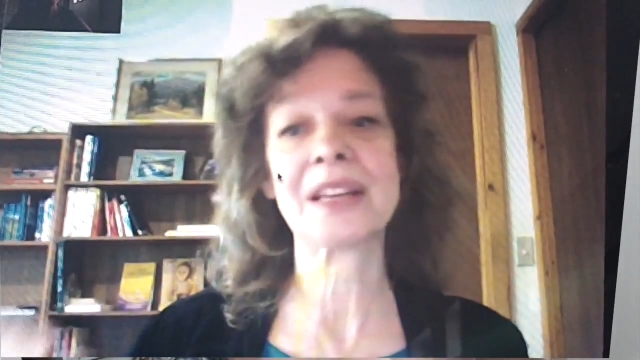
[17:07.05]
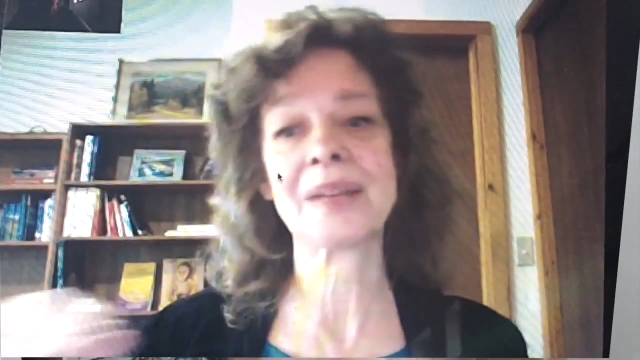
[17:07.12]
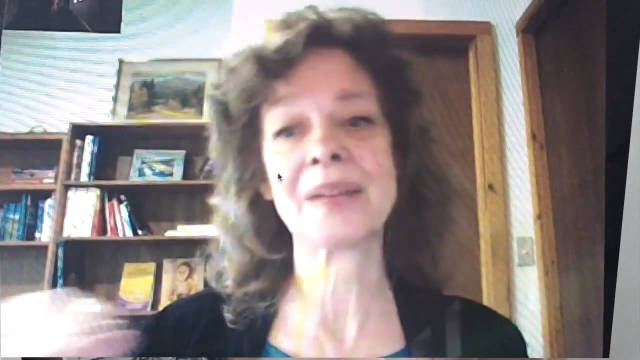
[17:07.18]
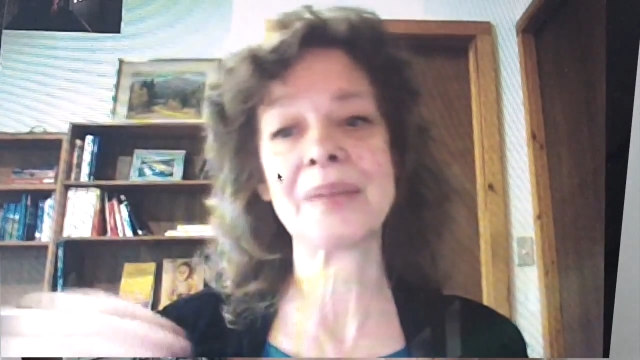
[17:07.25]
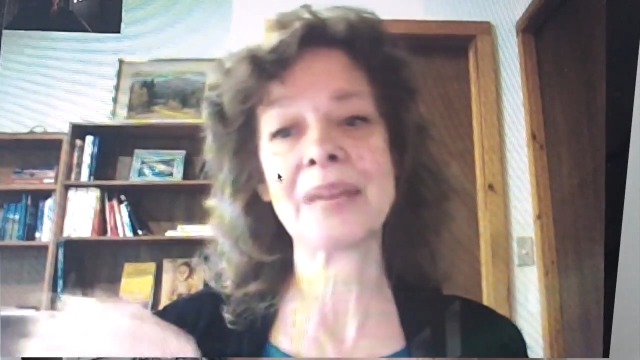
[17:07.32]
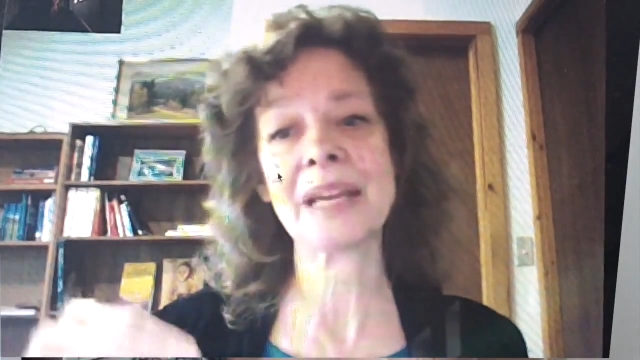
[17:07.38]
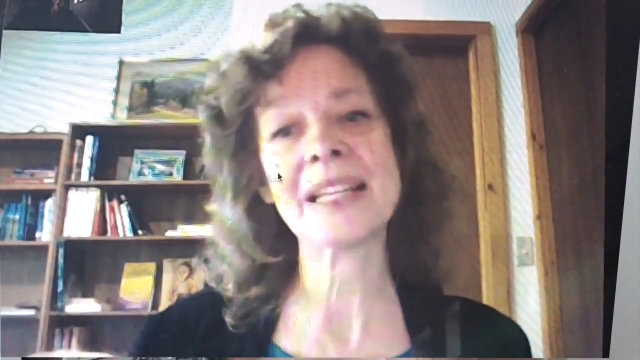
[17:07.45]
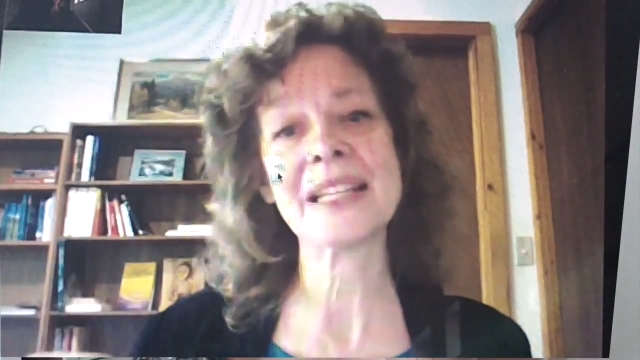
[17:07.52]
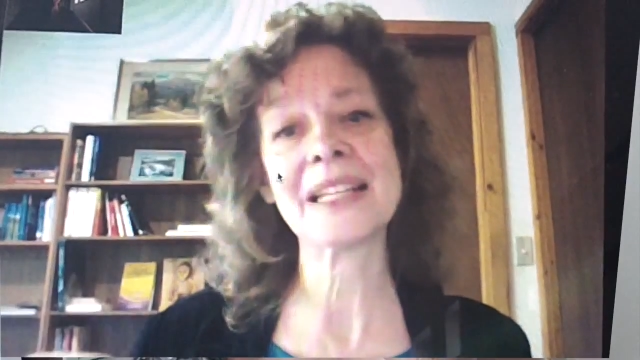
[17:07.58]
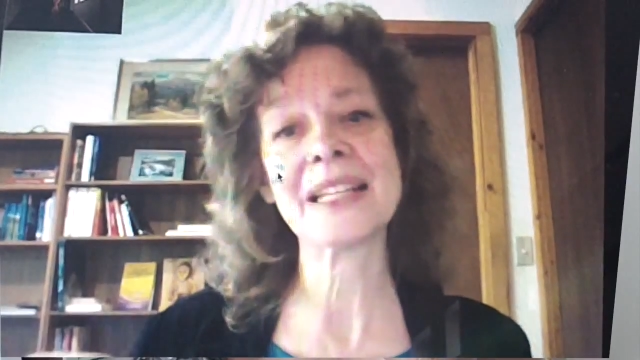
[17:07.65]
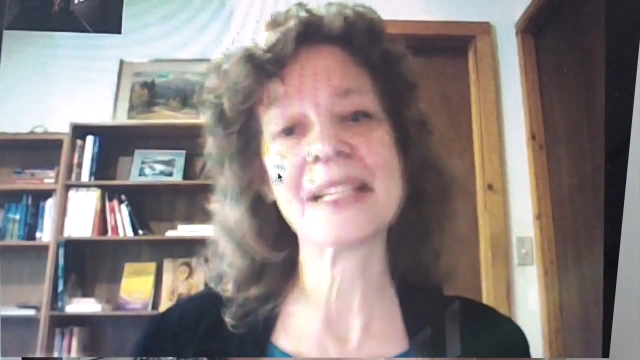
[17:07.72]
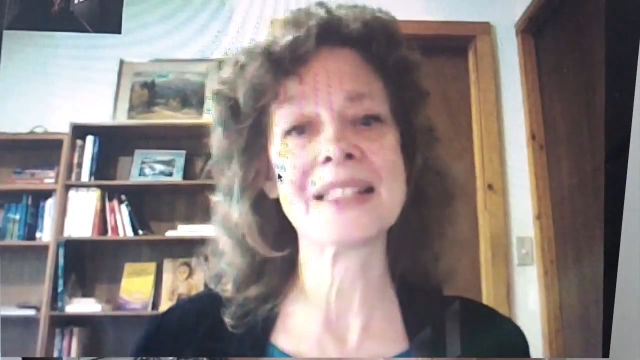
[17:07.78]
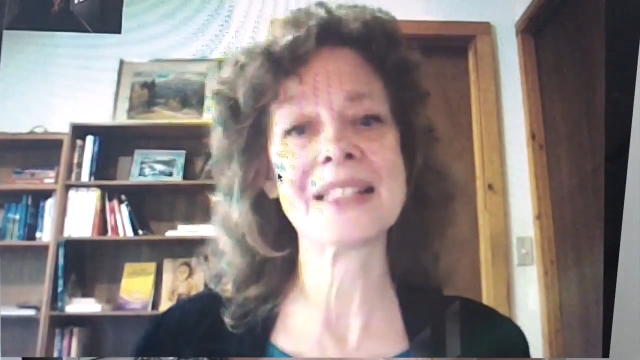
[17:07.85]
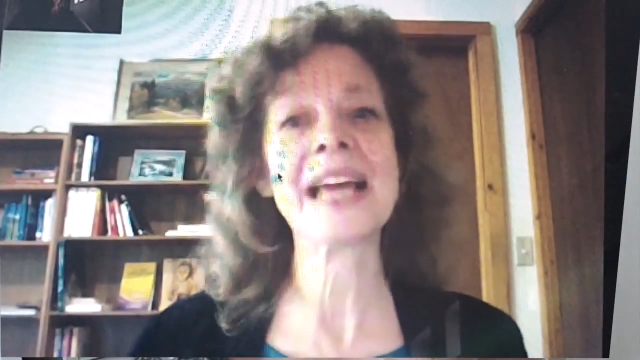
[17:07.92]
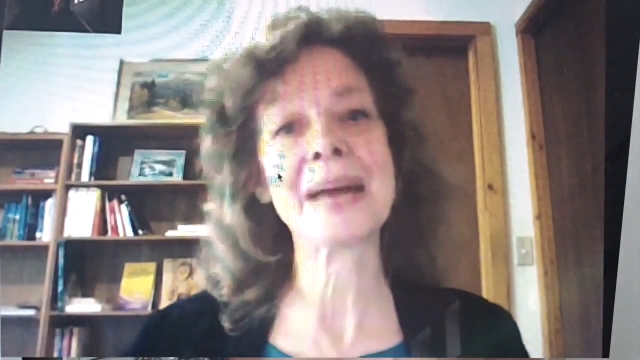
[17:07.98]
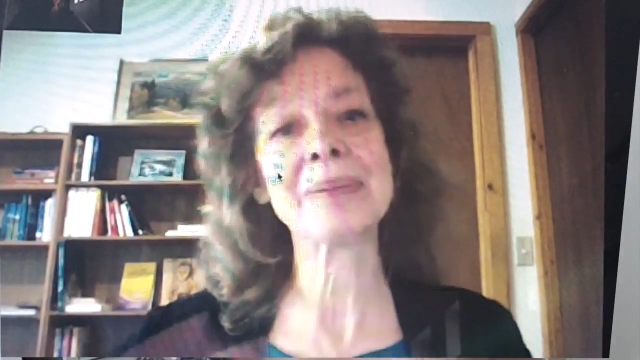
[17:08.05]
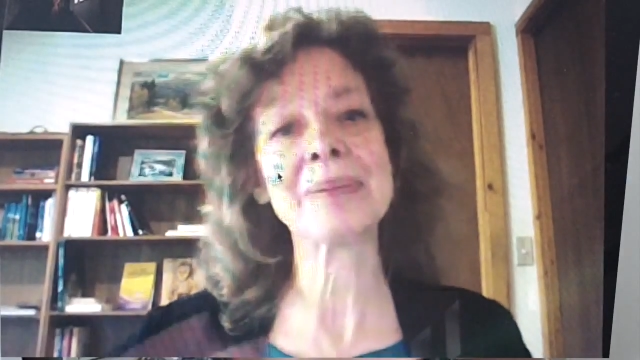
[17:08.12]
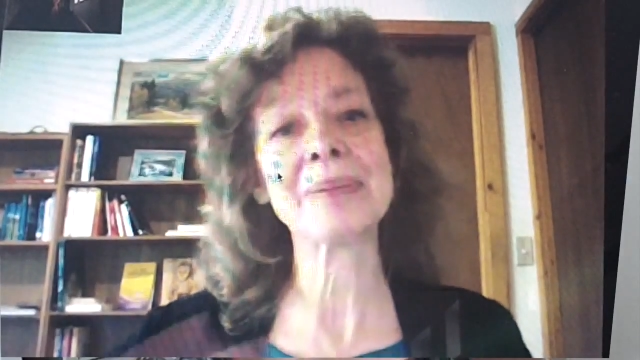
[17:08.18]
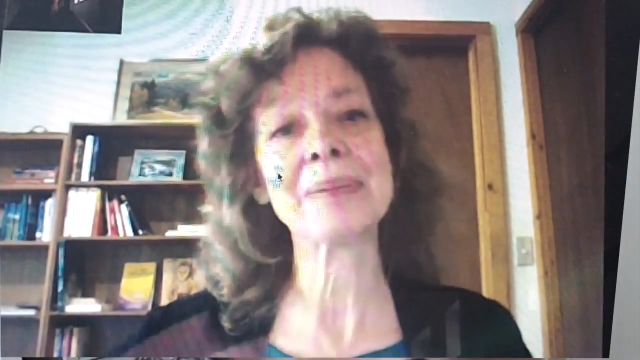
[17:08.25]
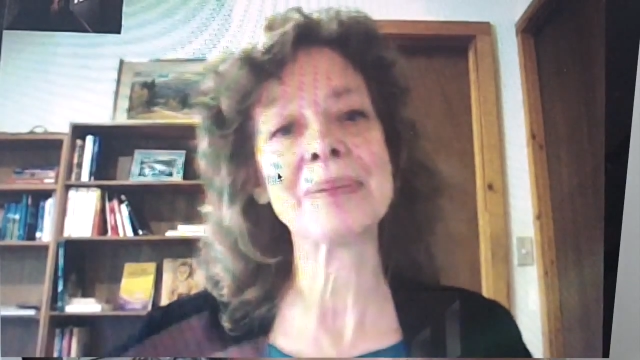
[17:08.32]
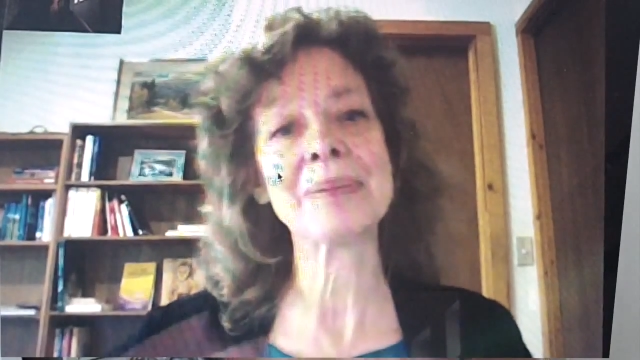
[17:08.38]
and make it into steps,